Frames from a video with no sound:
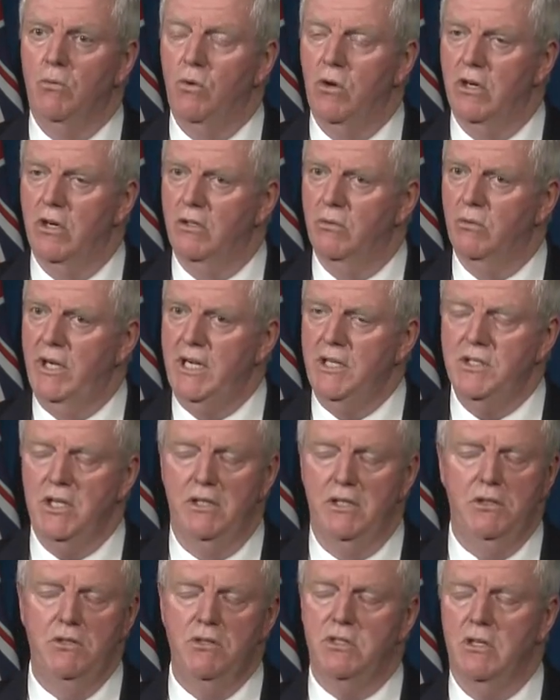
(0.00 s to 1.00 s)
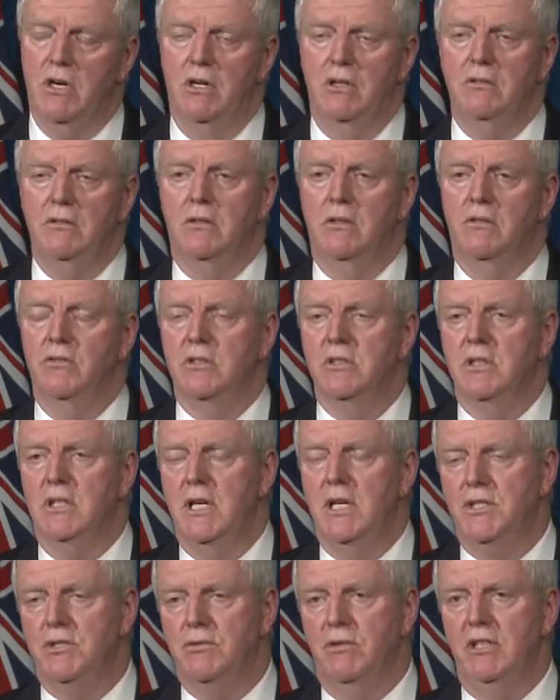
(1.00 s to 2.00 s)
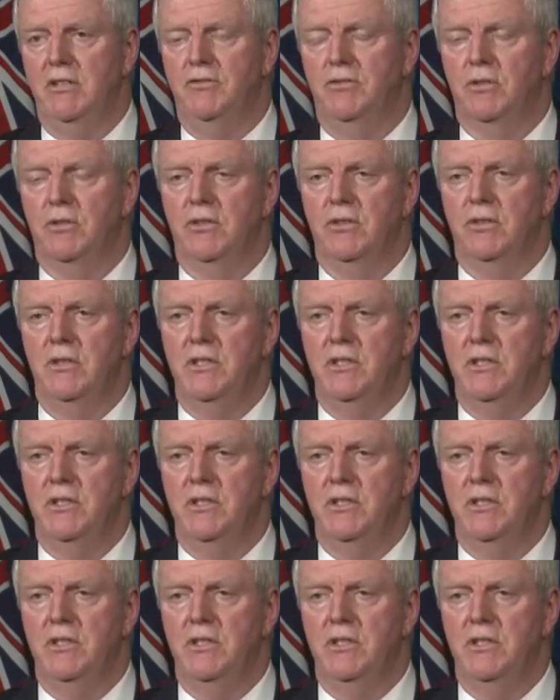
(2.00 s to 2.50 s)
One of the ways that you saw it over this last 24,